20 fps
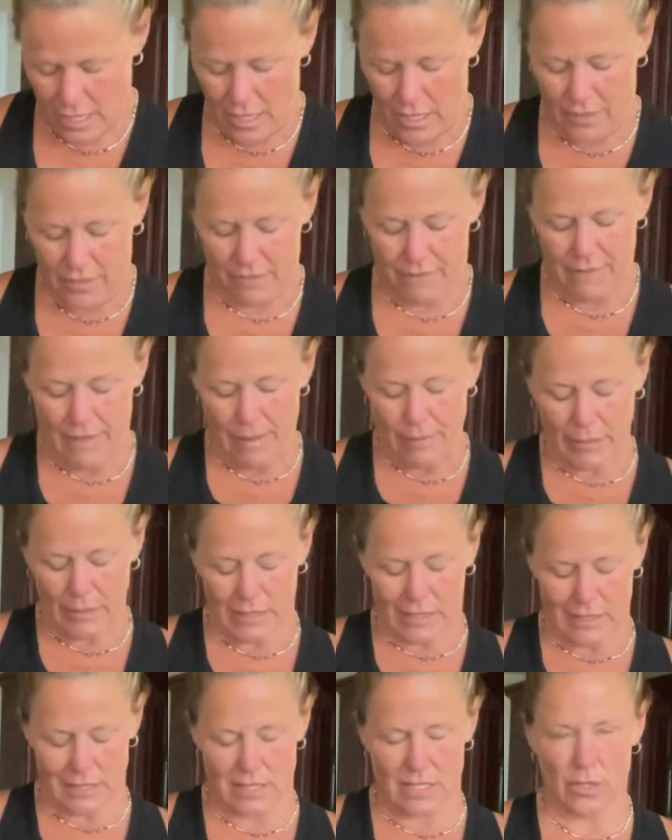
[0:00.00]
the fabric
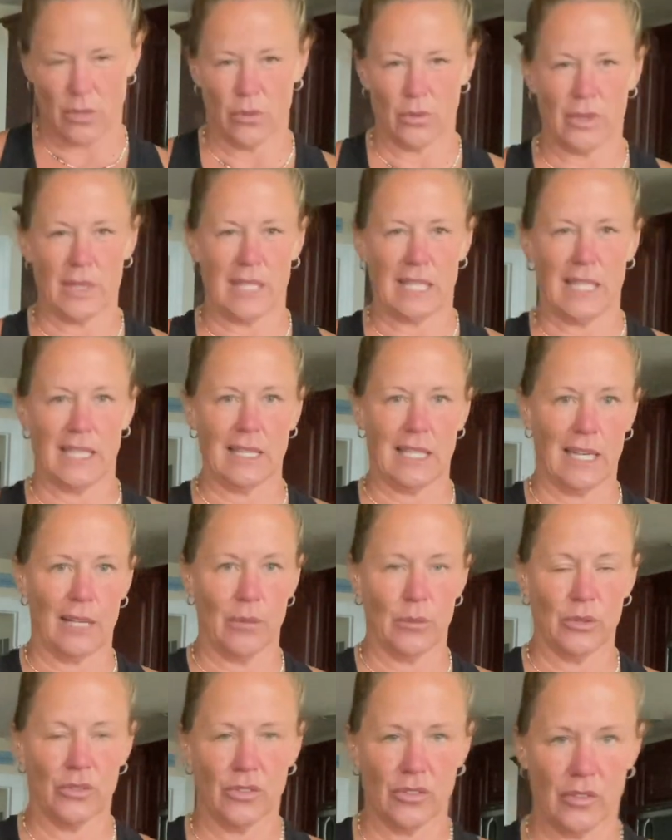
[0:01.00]
is so thin that it
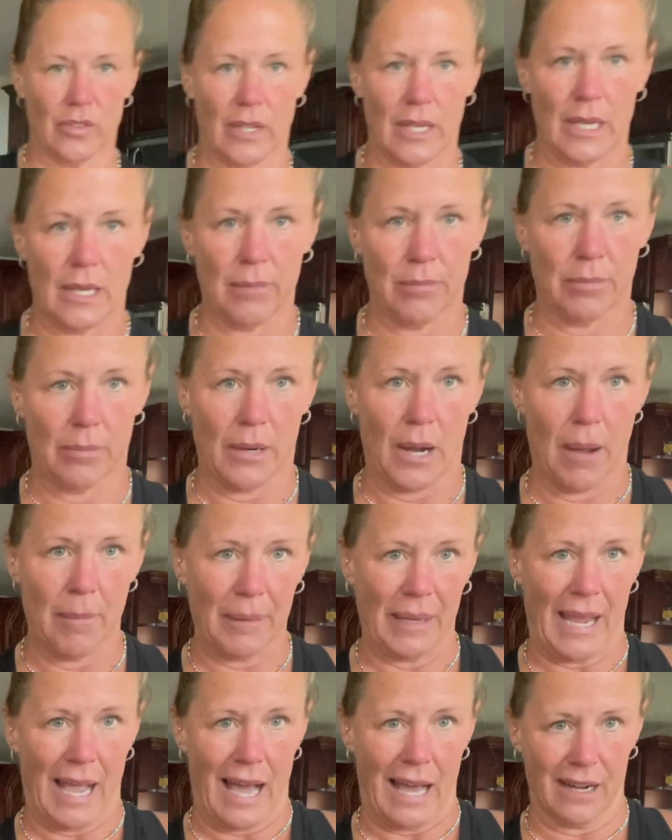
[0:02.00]
would just keep
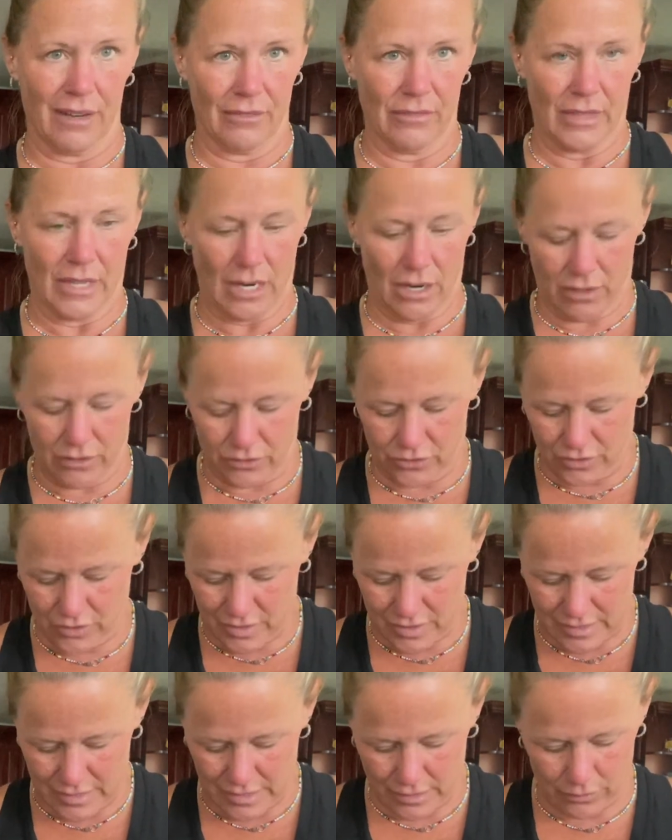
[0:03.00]
coming out of there. It
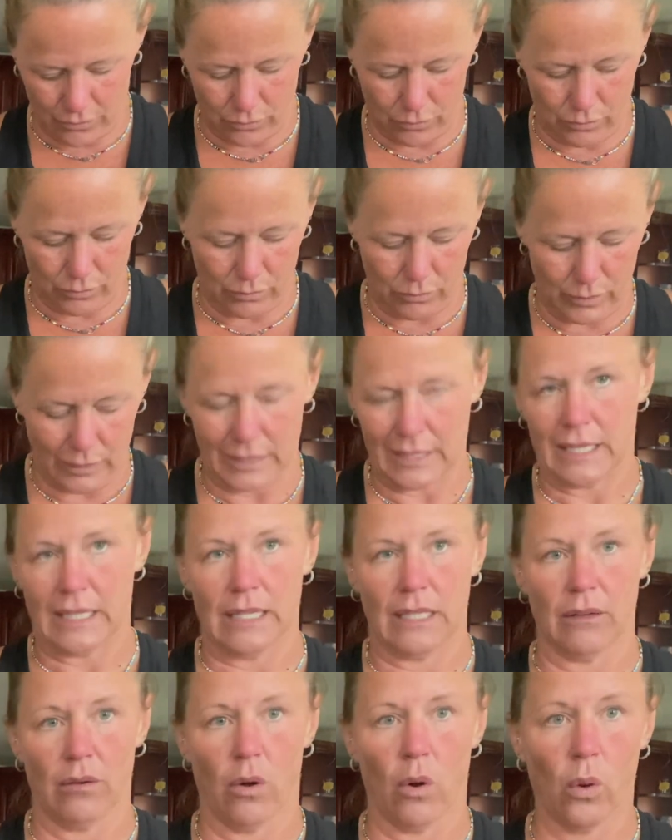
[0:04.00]
just didn't
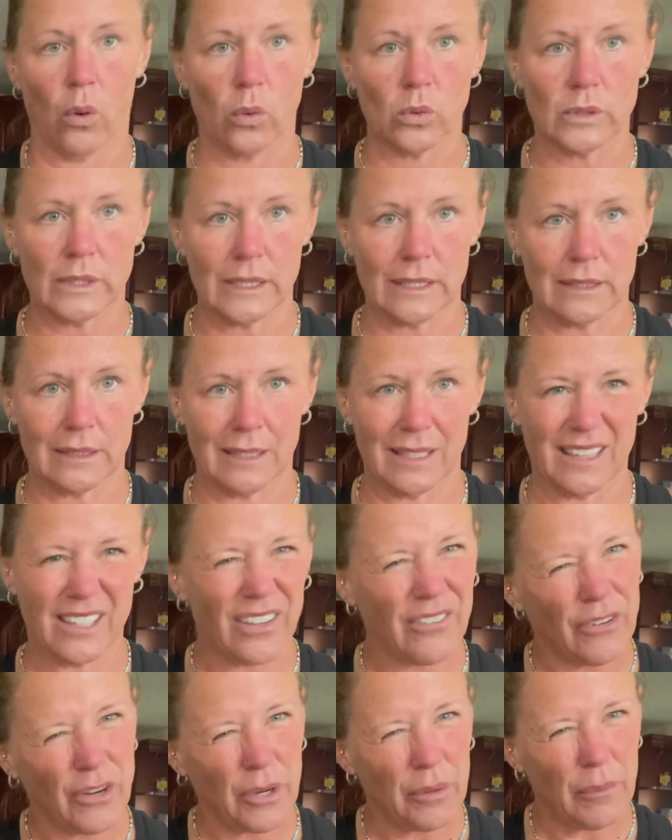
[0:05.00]
really hold it in there
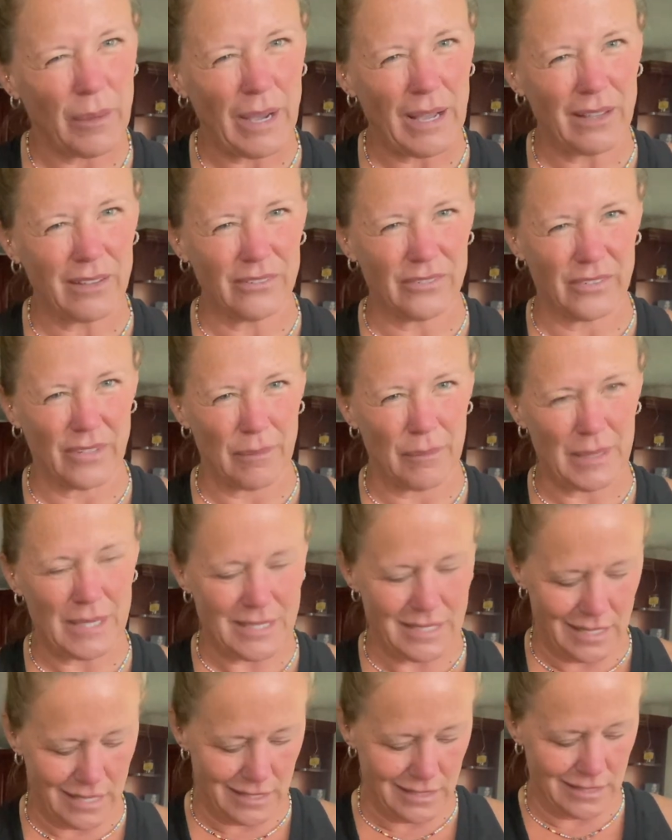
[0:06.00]
very well, if that makes
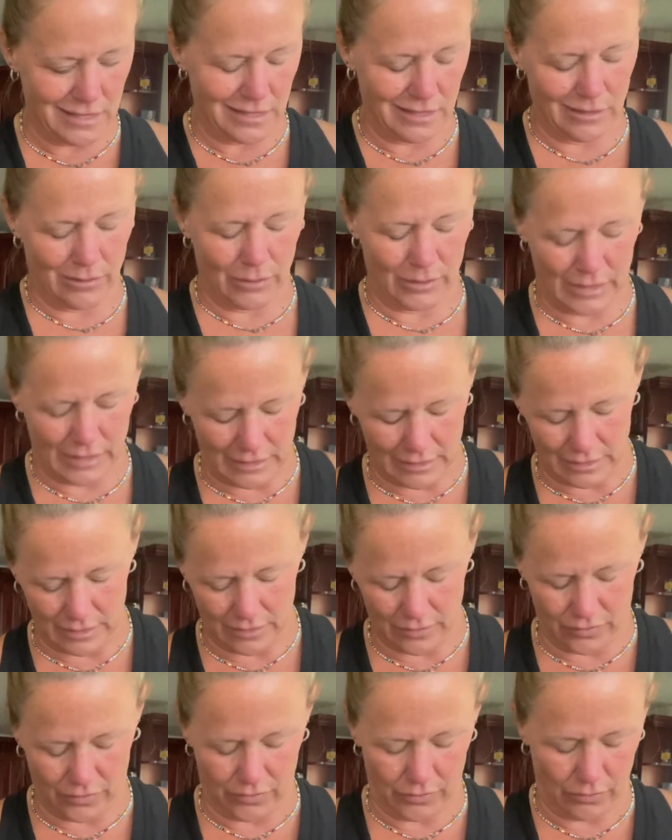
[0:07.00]
sense. And I would get
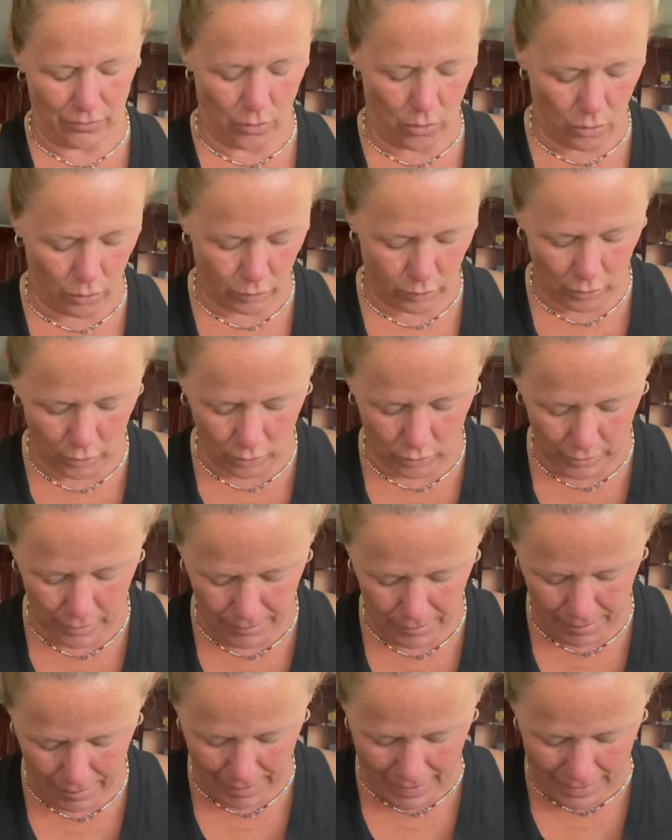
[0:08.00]
this whole roll in
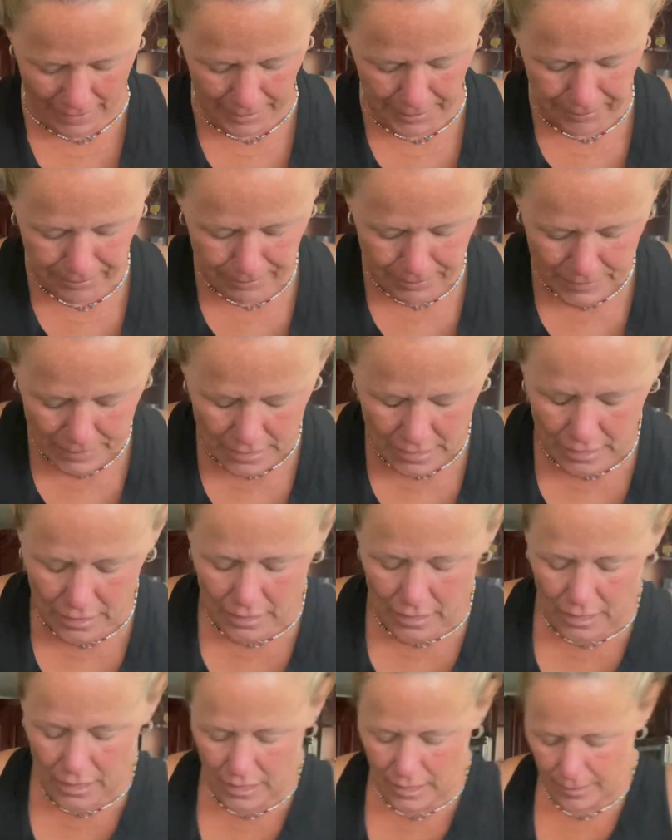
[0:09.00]
my bag.
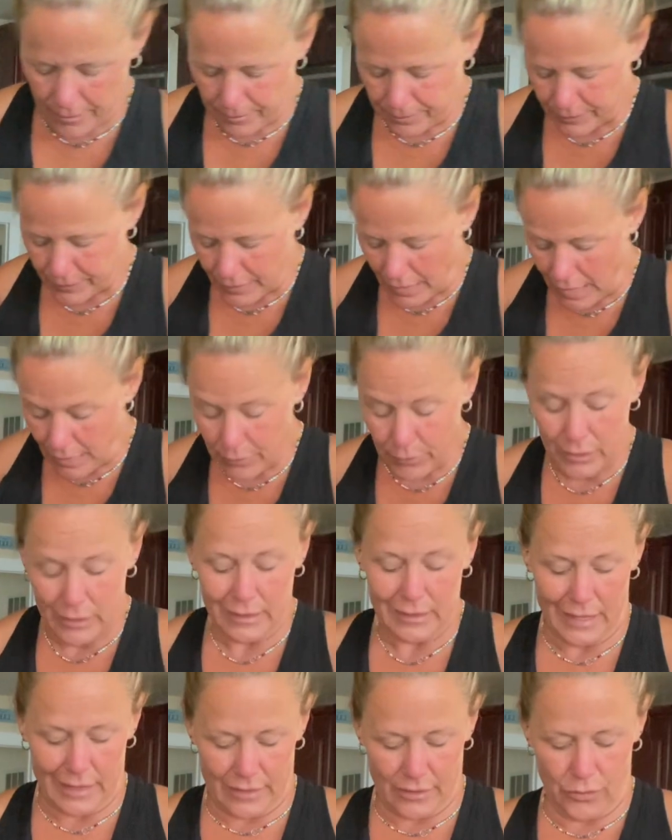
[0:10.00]
I really
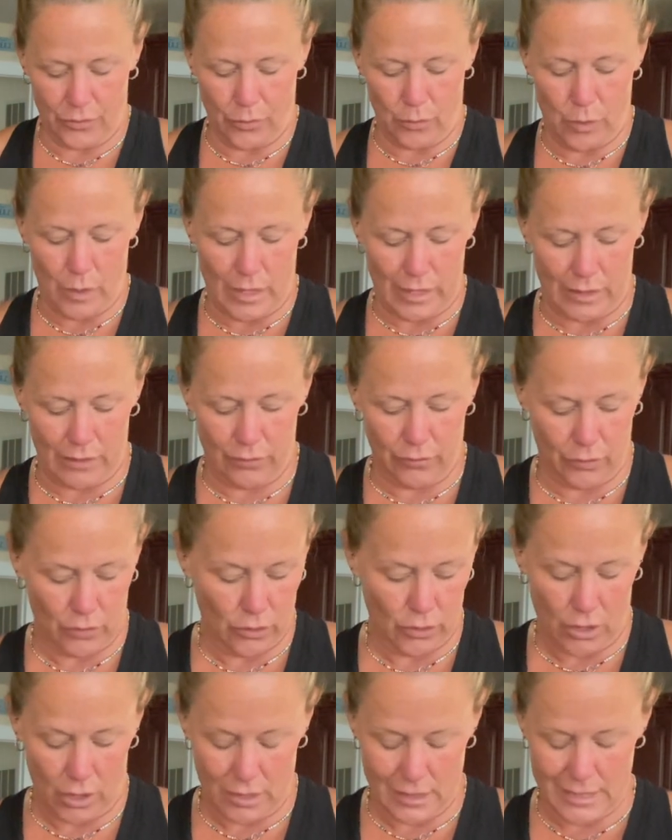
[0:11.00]
like this one for a
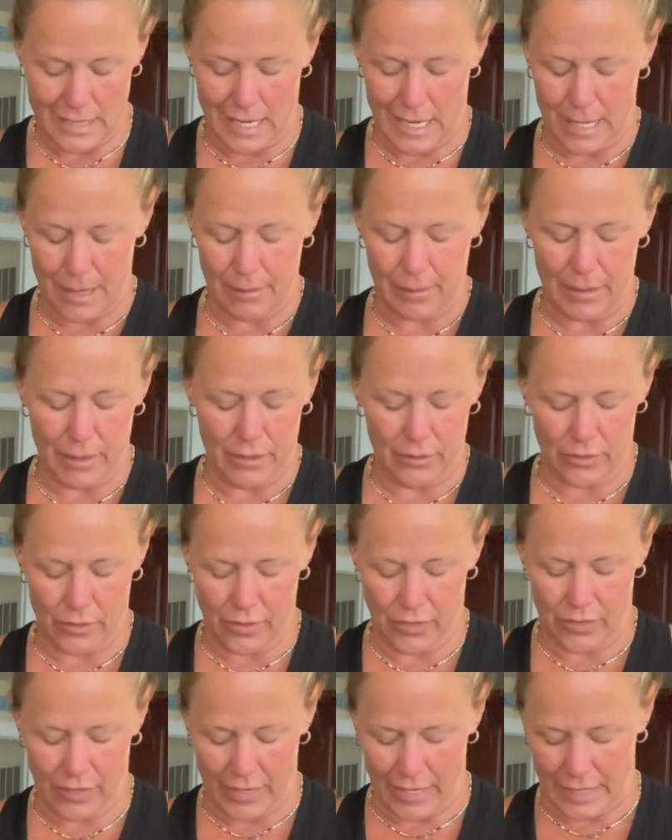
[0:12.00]
long time. The
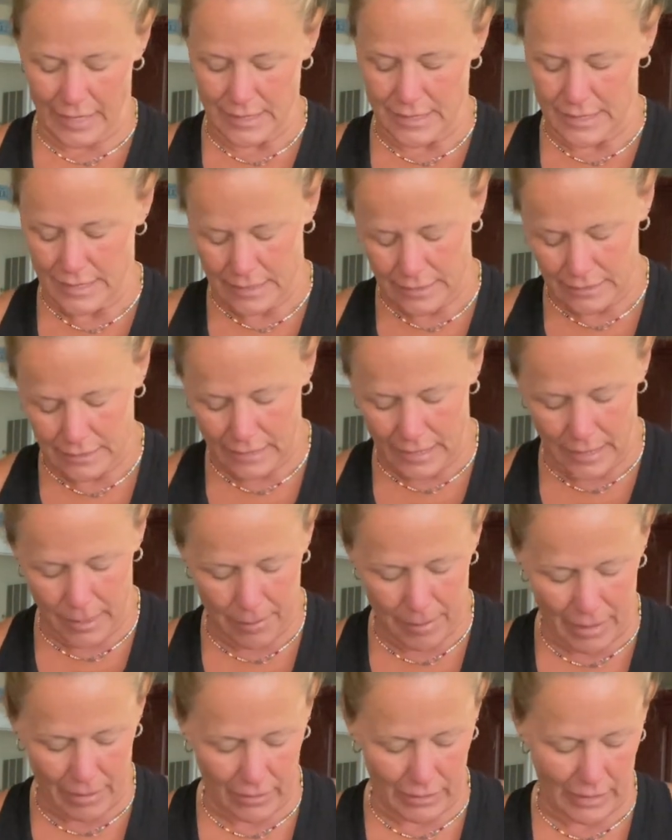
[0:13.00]
thing I didn't like
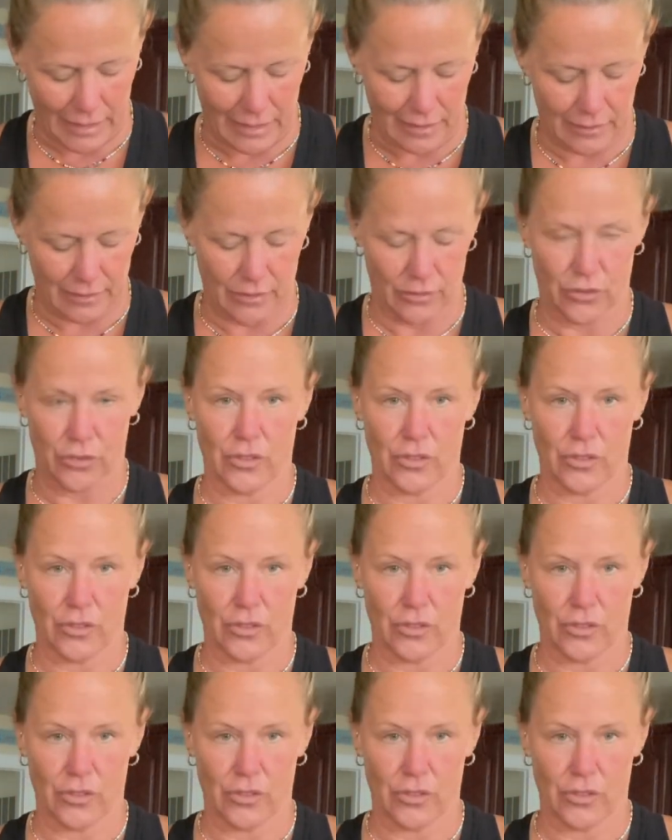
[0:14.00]
about it is it